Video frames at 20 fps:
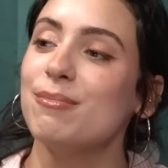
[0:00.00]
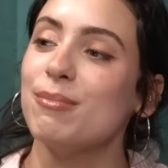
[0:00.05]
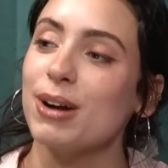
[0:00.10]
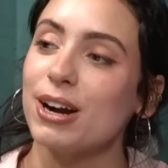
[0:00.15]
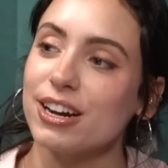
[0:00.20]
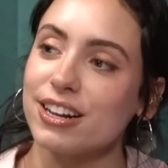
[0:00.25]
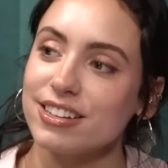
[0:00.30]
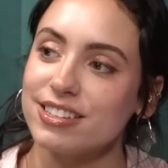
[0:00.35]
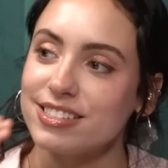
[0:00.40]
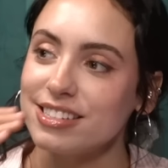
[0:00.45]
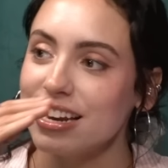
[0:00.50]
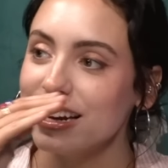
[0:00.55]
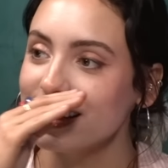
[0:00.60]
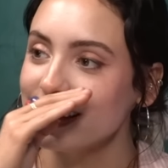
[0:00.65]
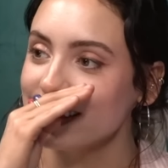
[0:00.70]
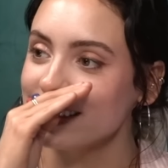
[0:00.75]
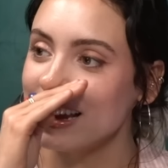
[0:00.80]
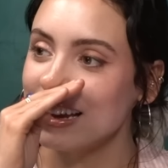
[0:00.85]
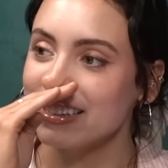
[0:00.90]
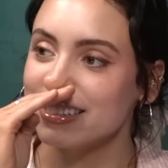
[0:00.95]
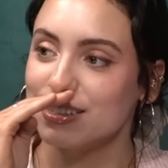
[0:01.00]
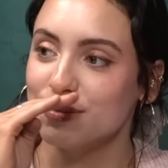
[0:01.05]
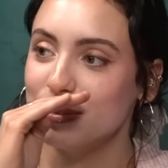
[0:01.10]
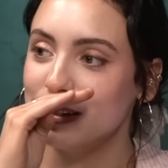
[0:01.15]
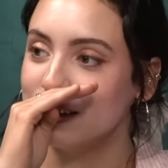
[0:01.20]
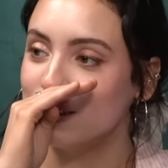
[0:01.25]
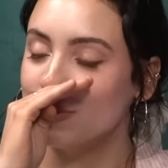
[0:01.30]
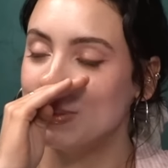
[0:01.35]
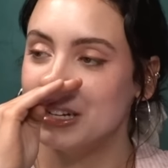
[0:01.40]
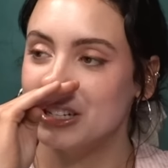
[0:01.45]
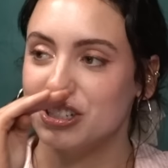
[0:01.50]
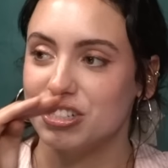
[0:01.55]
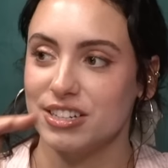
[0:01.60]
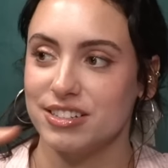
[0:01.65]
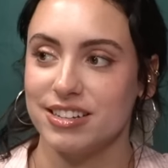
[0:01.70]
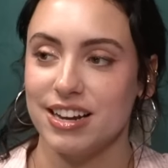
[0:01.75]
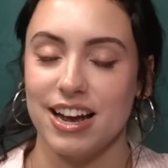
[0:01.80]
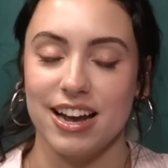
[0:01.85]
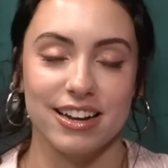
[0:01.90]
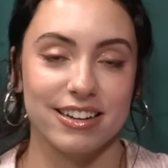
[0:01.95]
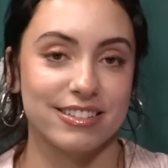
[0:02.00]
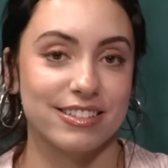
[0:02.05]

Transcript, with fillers: Mark is saying this has to be speech to text.